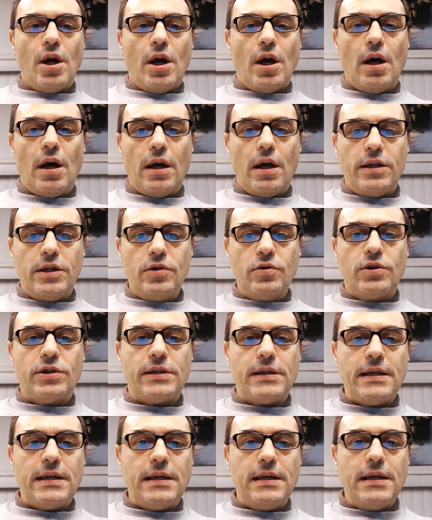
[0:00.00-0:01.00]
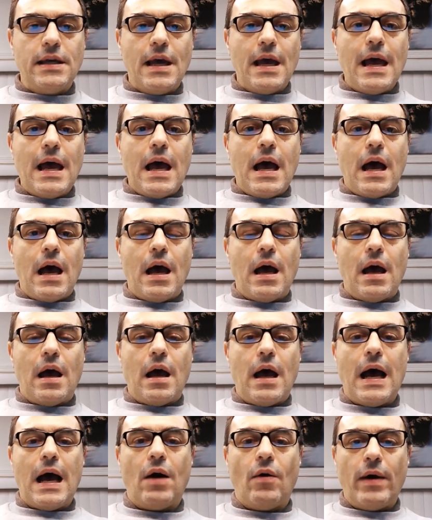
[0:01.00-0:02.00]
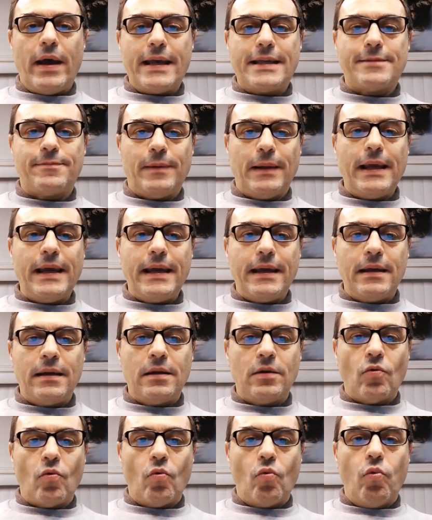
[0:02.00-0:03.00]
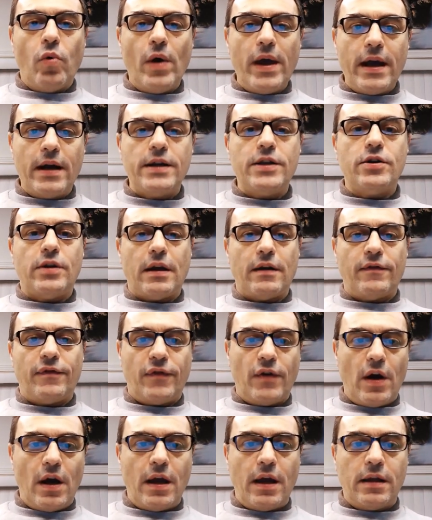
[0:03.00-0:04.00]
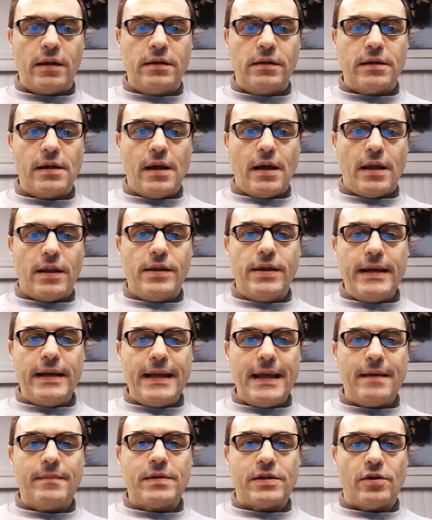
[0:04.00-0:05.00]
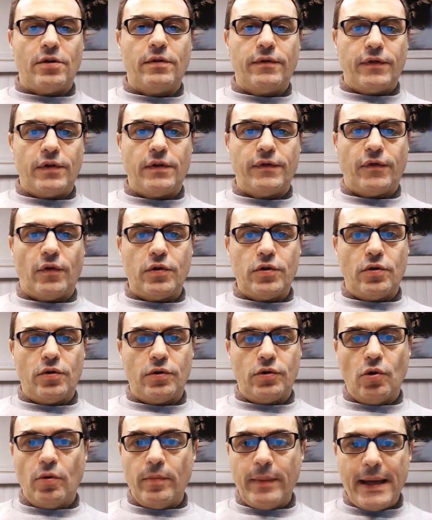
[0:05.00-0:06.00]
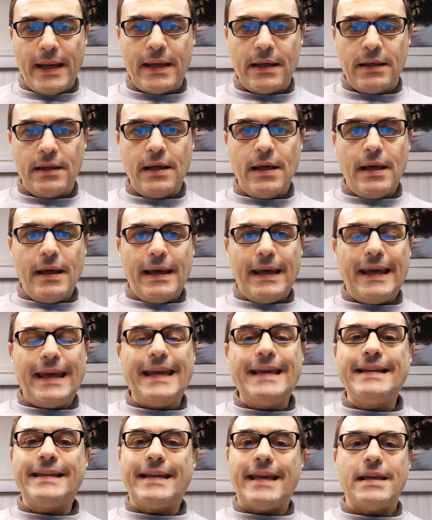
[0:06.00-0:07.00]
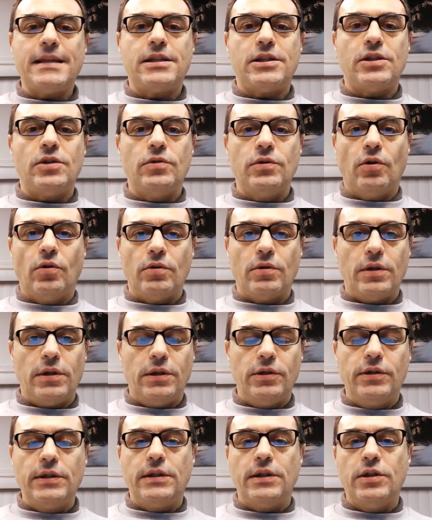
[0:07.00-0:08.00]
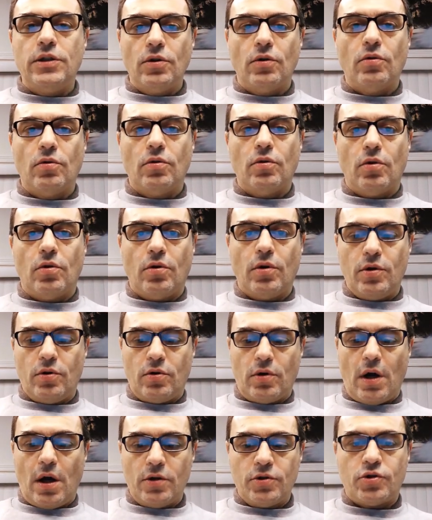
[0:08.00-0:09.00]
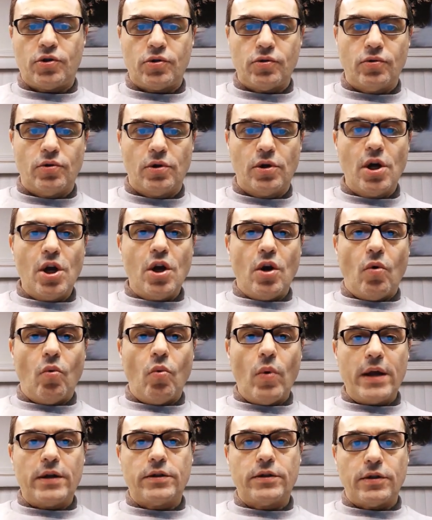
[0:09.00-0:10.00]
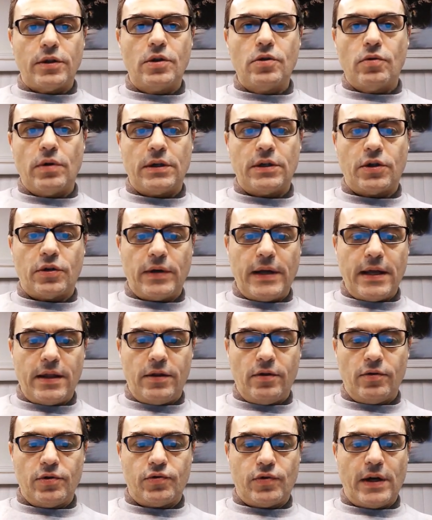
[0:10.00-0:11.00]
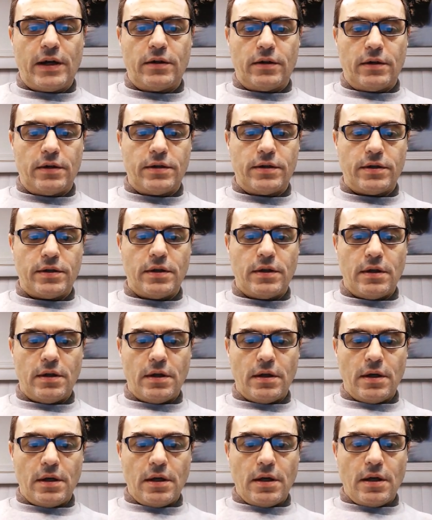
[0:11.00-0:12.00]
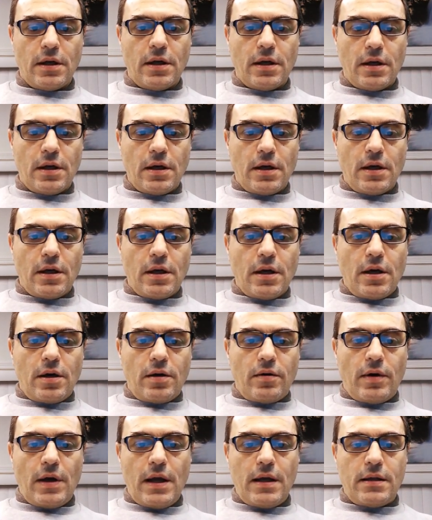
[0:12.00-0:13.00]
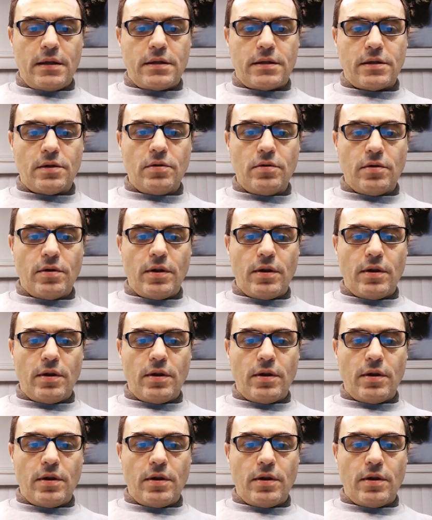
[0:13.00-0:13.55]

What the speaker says: you'd see how I explain where you can find the name server for your domain in case you didn't know or you're unsure where to go and create those records. Right? So